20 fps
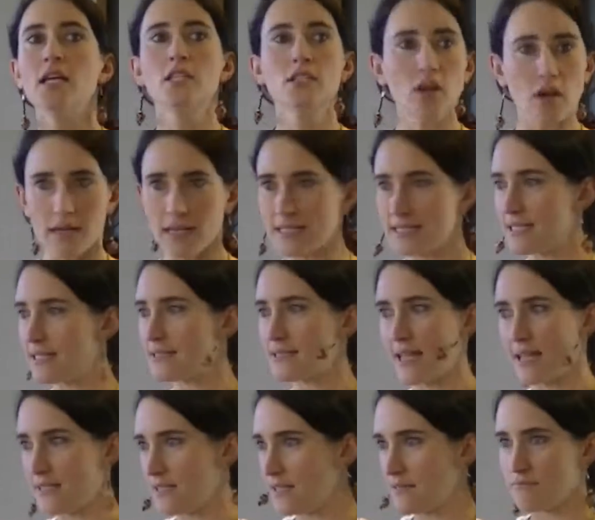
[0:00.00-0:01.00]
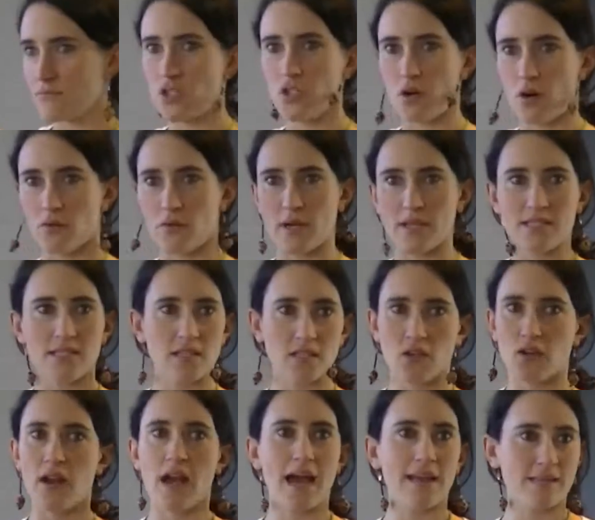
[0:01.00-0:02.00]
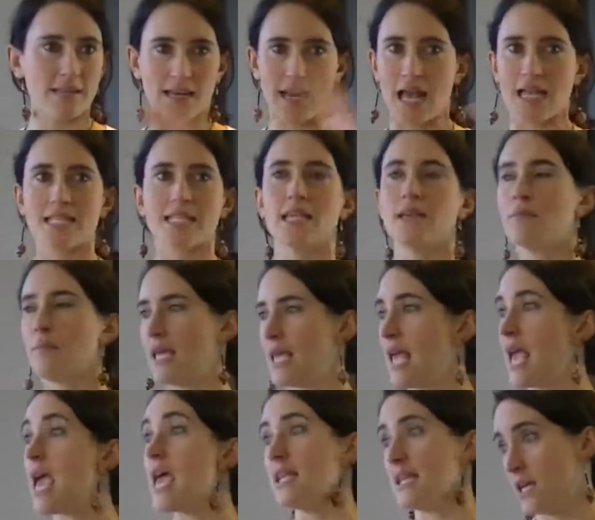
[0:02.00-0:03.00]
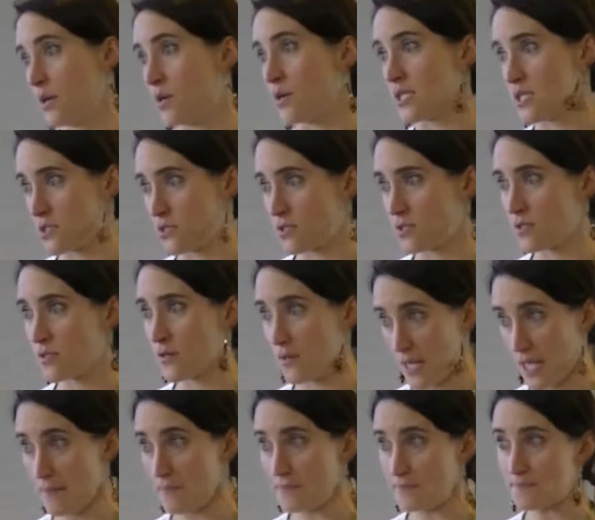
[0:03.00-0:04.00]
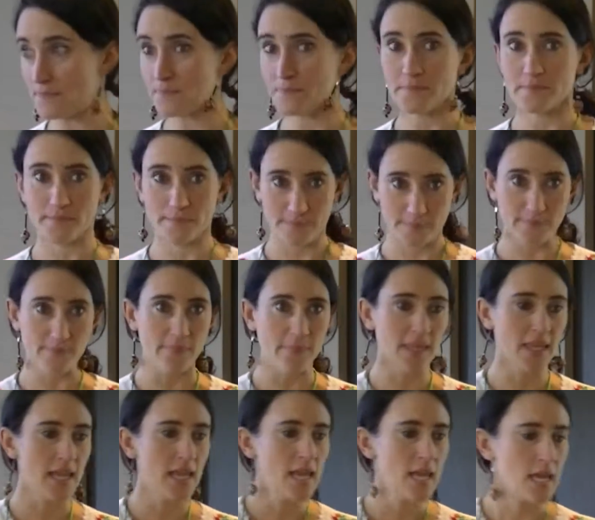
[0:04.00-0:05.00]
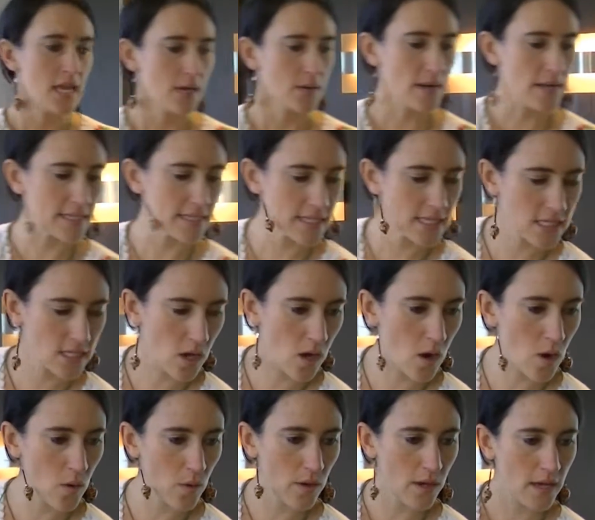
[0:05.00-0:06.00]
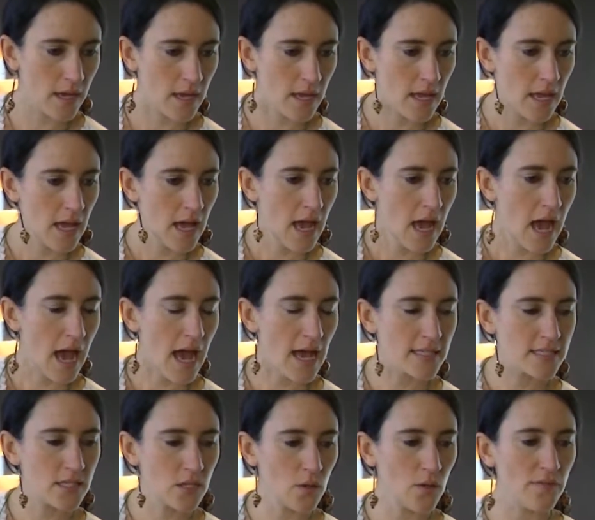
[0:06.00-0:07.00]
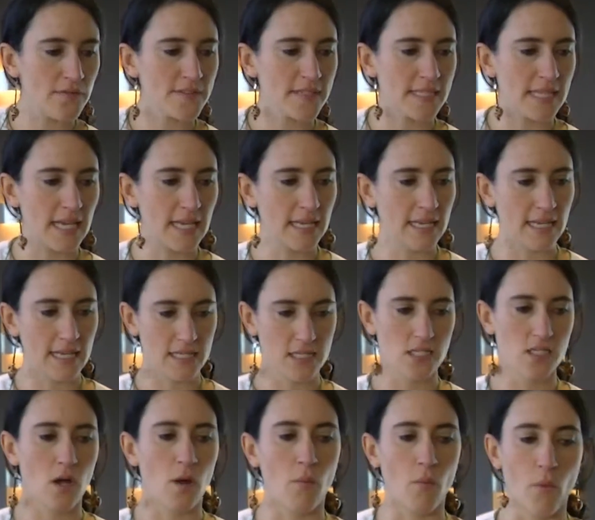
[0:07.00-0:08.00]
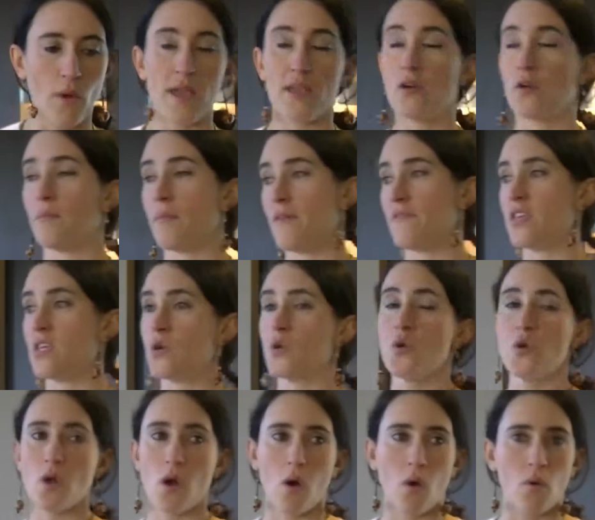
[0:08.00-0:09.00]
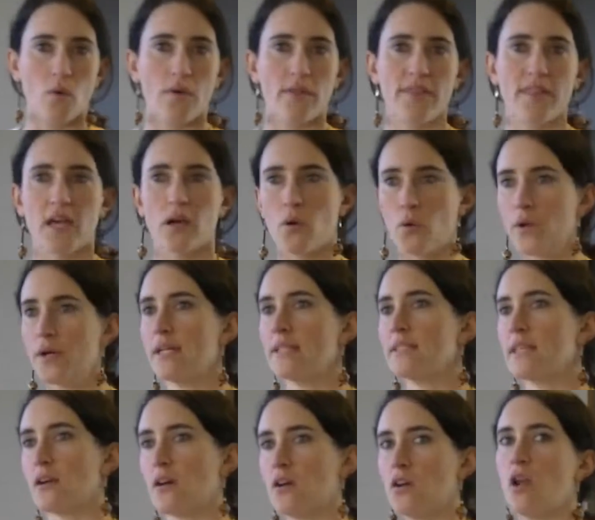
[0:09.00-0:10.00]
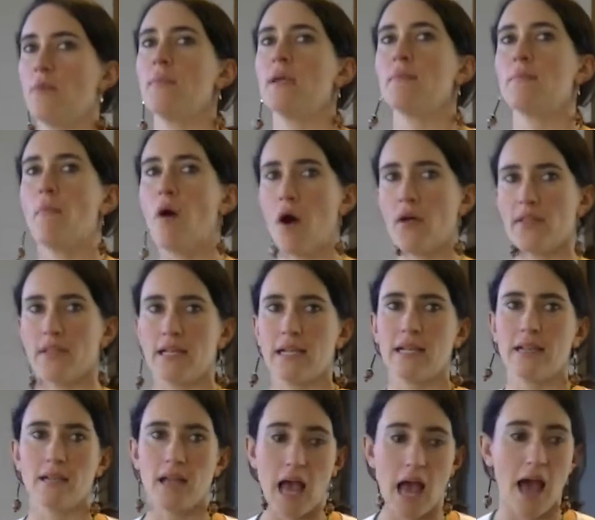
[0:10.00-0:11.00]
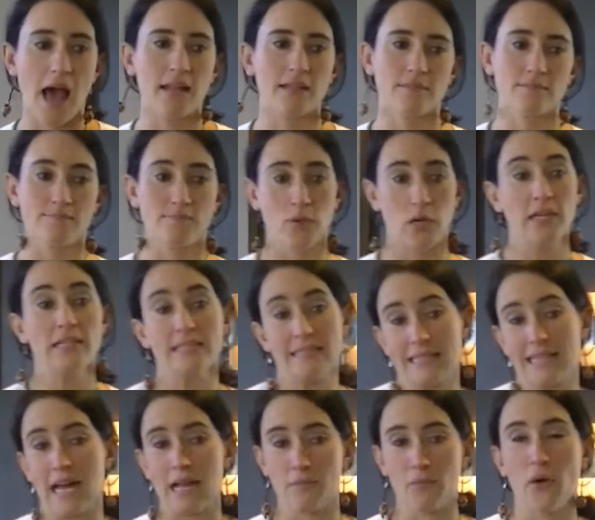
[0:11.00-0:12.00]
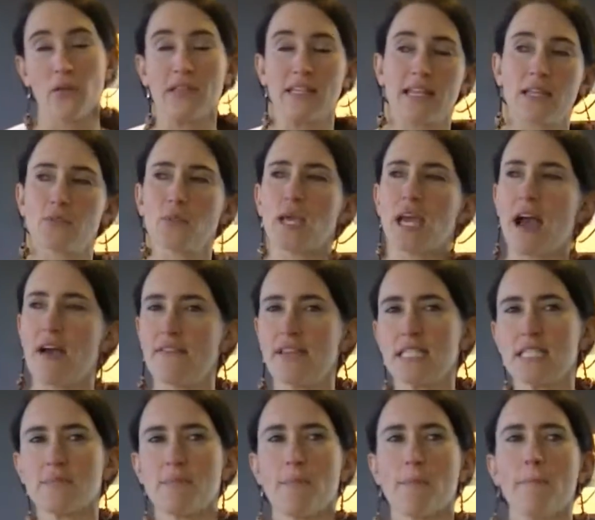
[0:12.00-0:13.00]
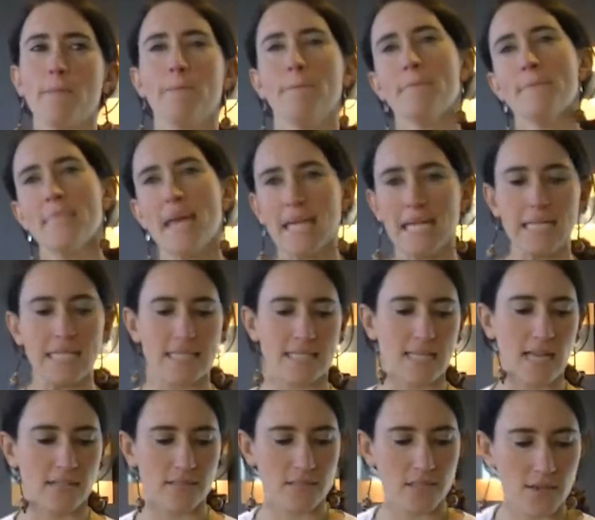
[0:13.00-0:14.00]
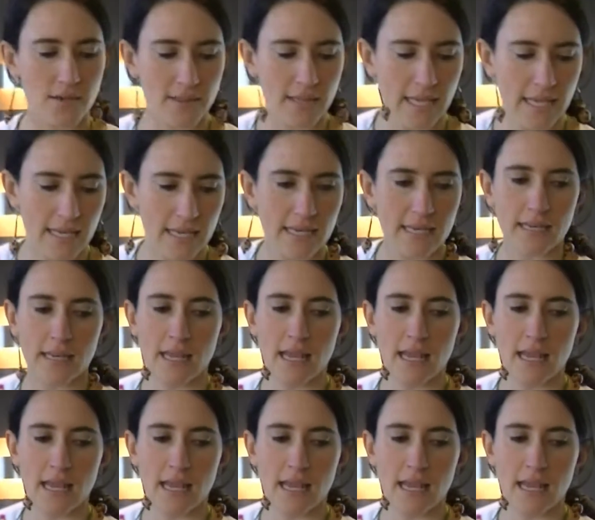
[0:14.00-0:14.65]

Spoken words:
don't hesitate in raising your hand and asking me any questions, okay? Great, so as you've seen in some way, or maybe you know, the current economic model and political model that we have is mainly centered in